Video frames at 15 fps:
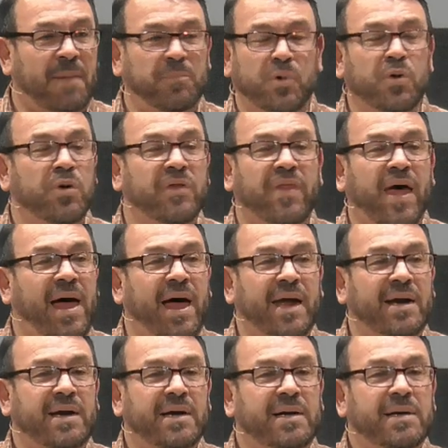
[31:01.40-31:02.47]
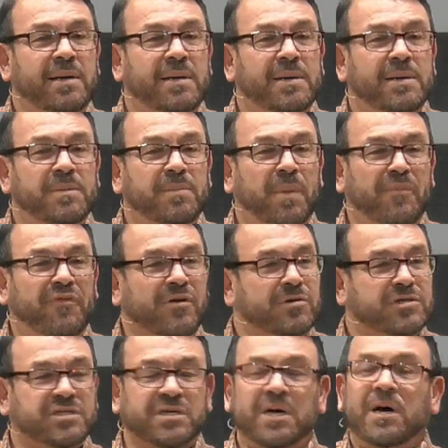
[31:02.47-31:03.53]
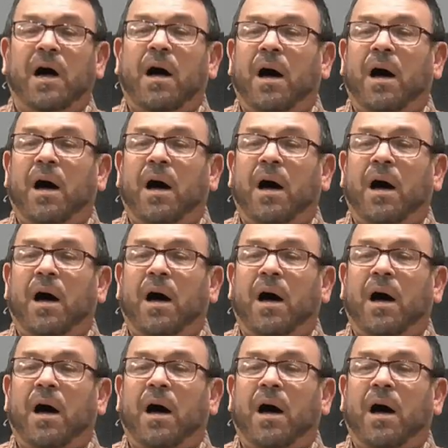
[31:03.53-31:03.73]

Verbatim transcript: doing that. But folks,